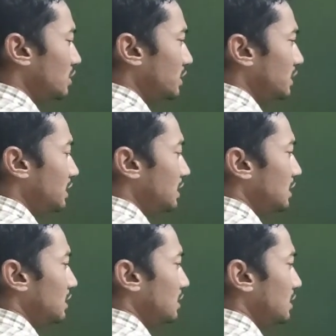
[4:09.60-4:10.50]
3,
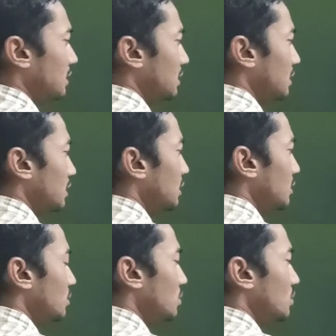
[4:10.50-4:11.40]

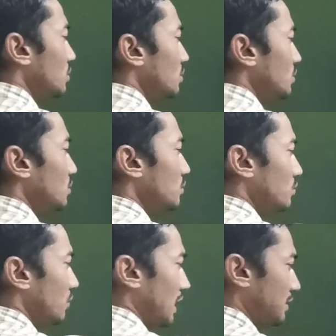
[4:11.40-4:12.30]
2
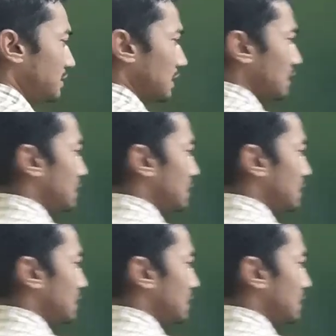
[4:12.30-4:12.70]
5s are